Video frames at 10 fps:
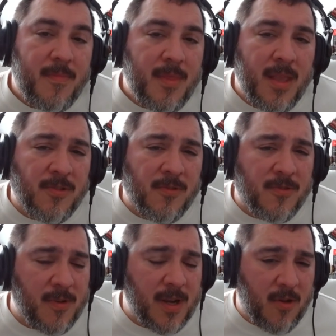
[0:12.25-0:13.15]
This
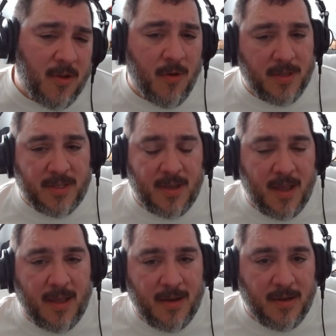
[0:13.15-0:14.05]
one's really cool. It's
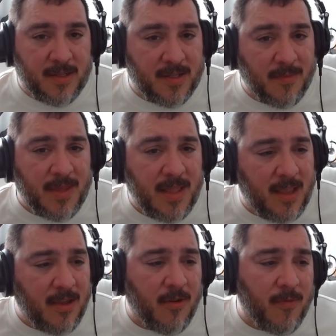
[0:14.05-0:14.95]
something
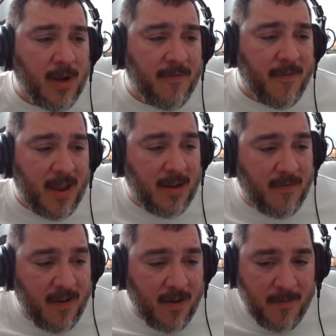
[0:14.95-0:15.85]
that you don't really find
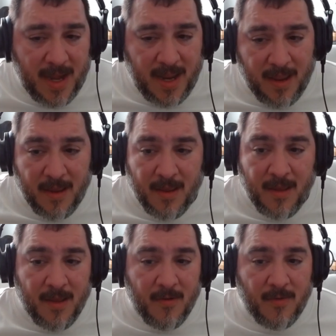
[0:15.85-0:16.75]
in very many
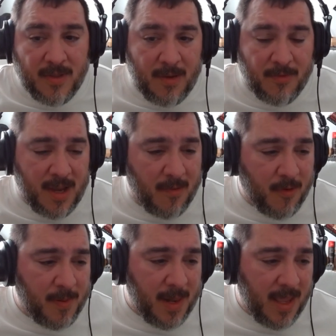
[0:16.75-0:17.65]
tabletop
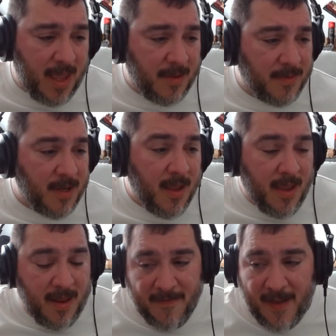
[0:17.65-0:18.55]
role playing games.
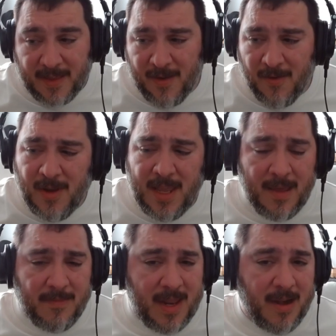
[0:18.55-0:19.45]
In fact, the only
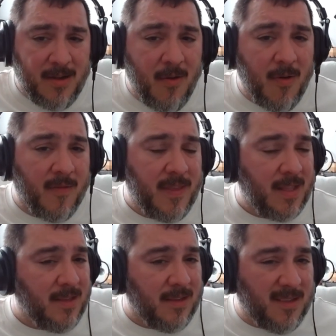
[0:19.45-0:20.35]
game that I know of
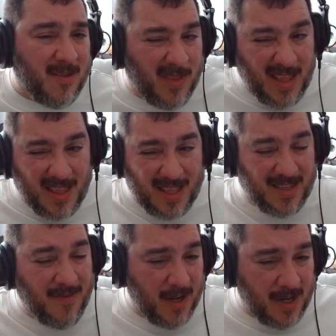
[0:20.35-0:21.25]
that does something
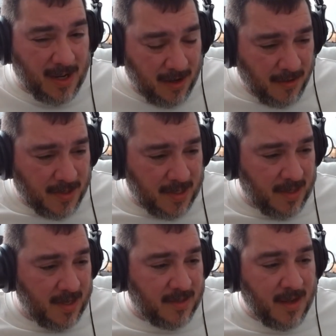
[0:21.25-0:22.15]
that's even close to
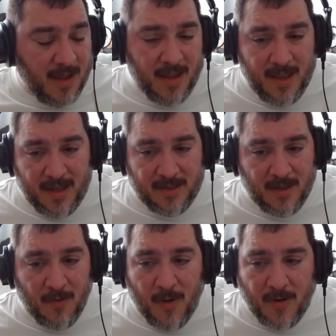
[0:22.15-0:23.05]
this is
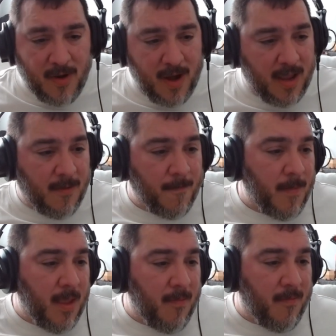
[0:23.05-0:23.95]
the One Ring
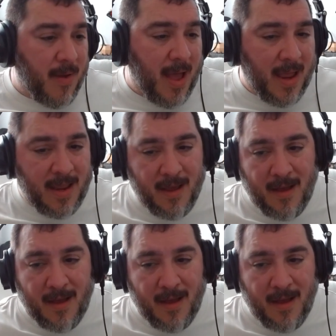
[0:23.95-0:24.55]
by